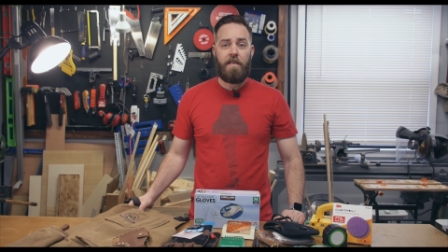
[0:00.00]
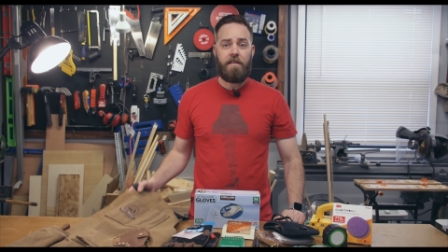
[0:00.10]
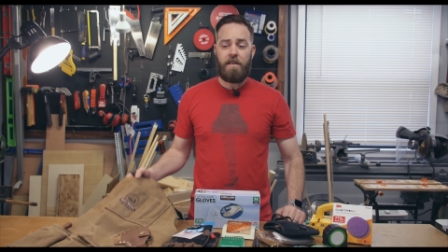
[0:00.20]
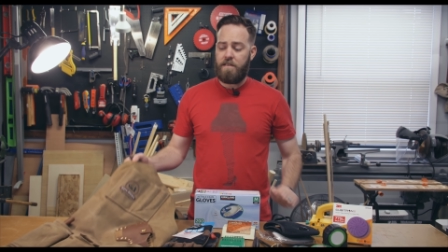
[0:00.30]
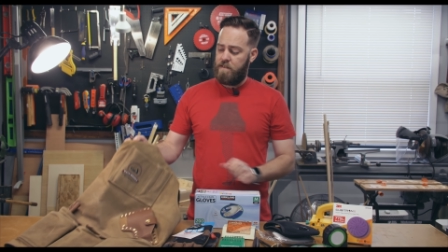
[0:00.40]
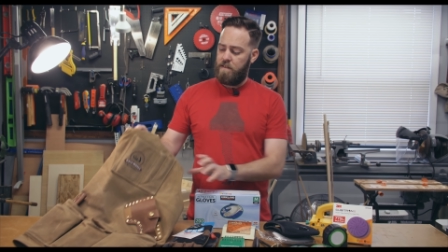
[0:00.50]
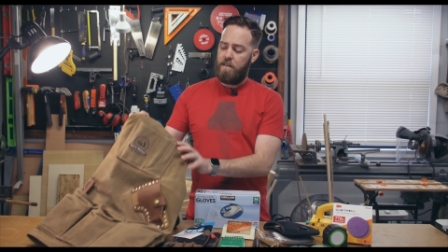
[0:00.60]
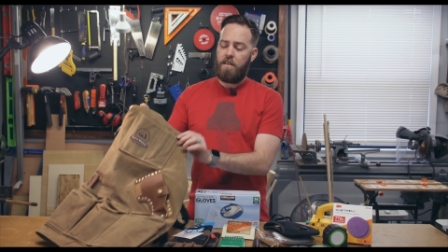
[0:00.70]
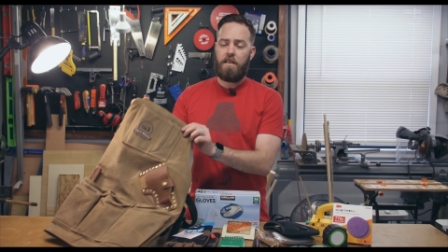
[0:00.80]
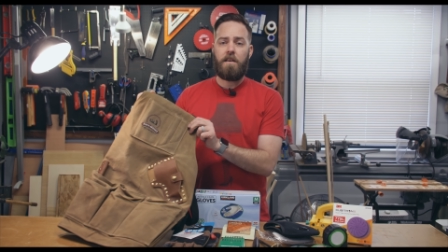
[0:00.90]
on the list
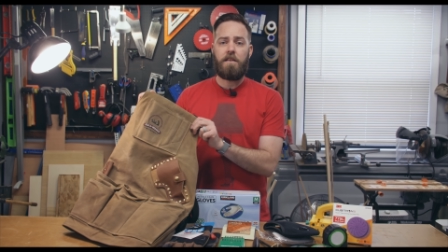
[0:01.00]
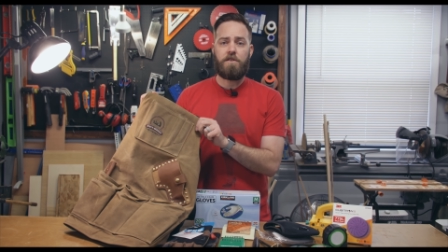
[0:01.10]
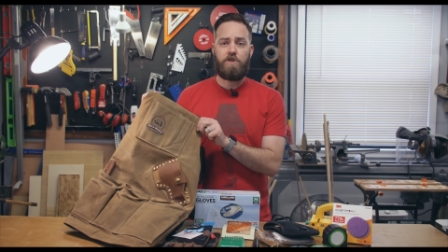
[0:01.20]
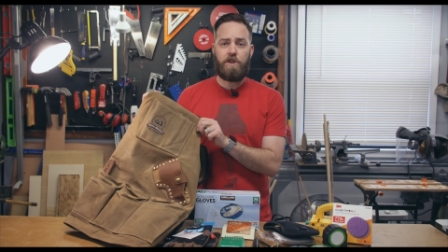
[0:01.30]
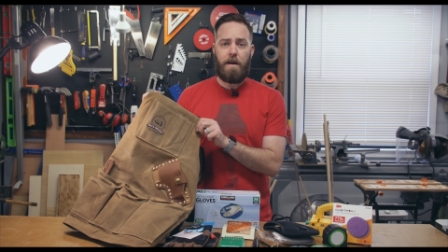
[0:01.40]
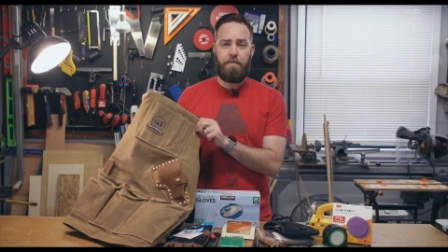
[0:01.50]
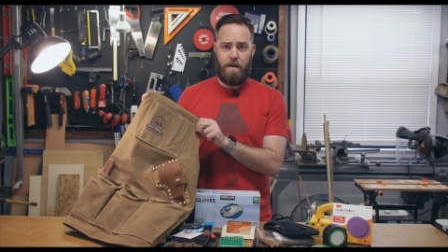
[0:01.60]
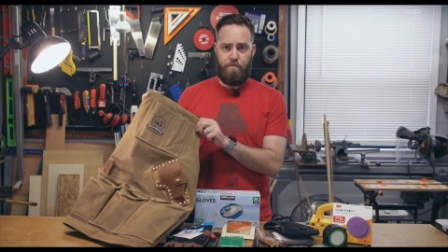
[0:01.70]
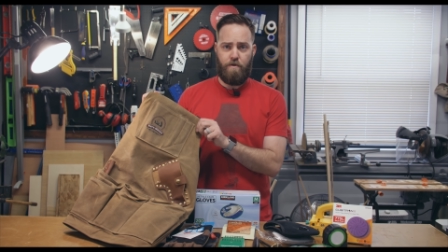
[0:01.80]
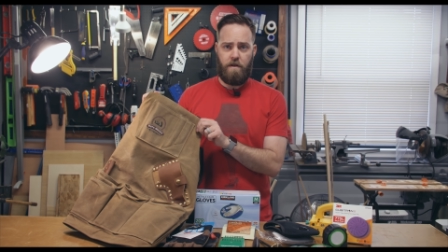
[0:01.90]
is a shop
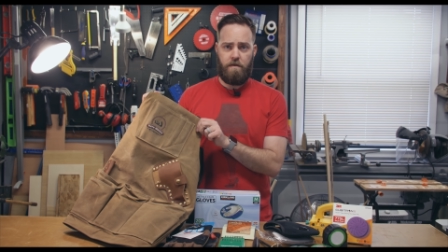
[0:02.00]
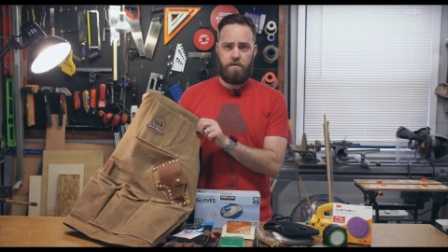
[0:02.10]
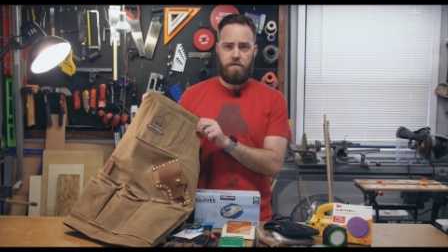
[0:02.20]
apron.